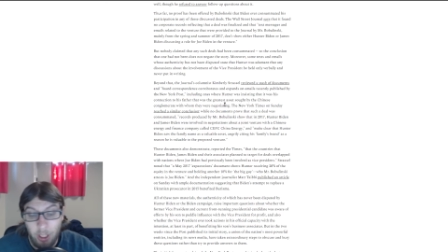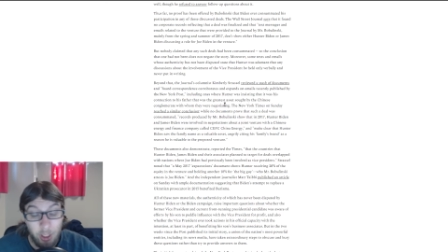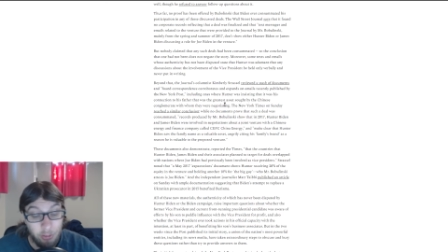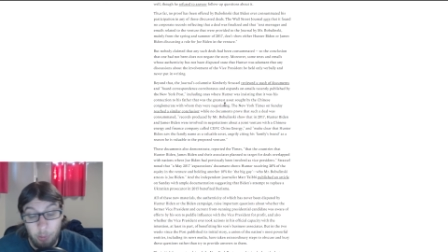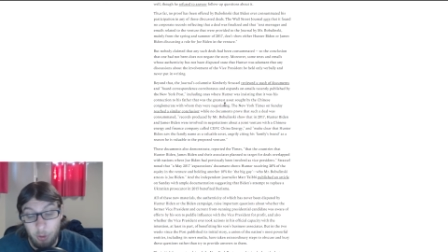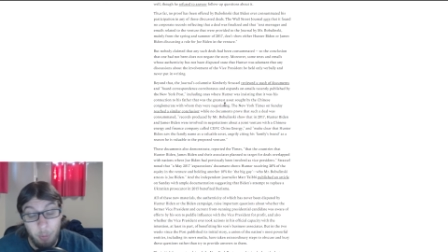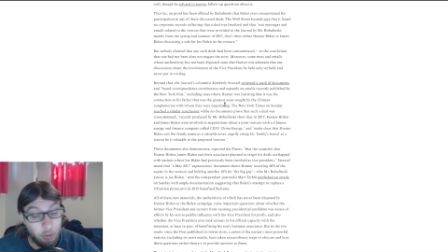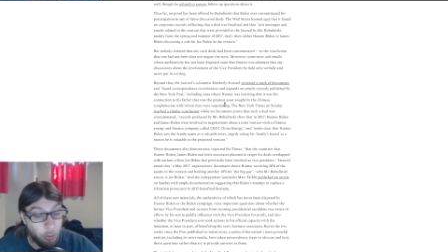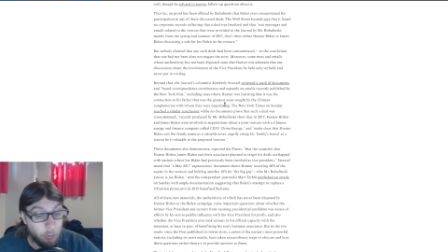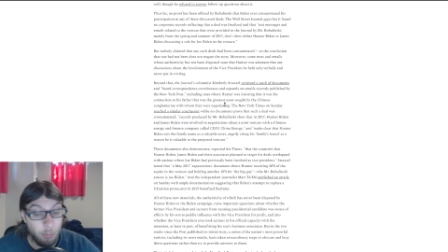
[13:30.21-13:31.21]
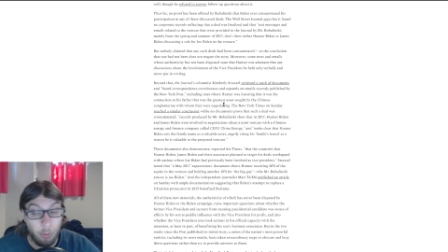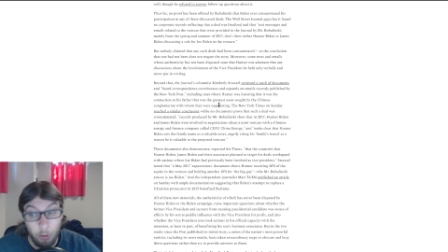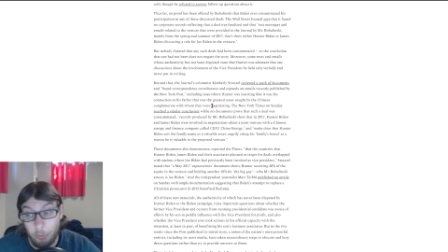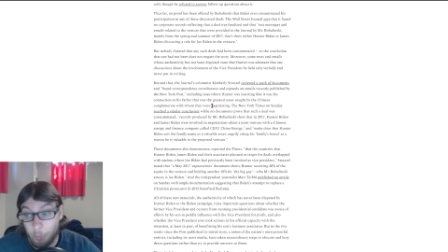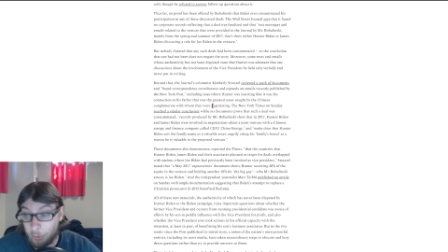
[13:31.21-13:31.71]
And it seems to be true for
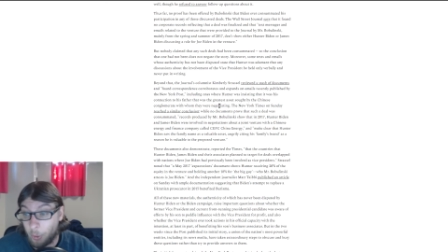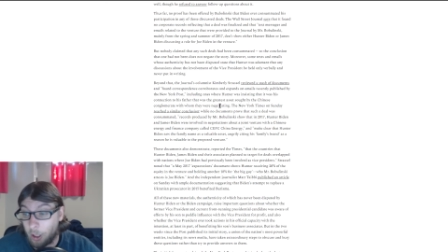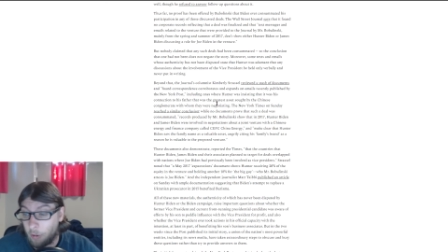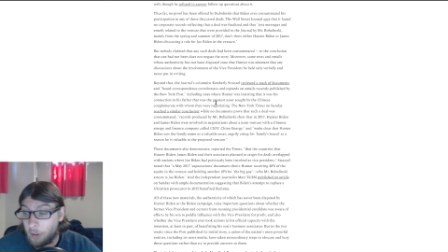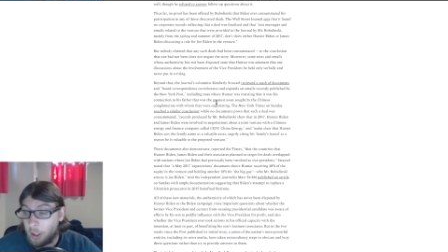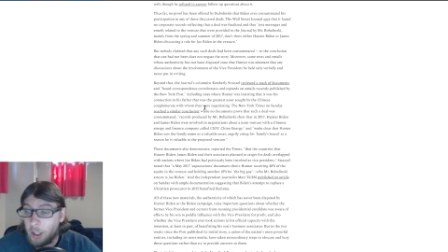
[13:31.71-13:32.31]
Burisma as well.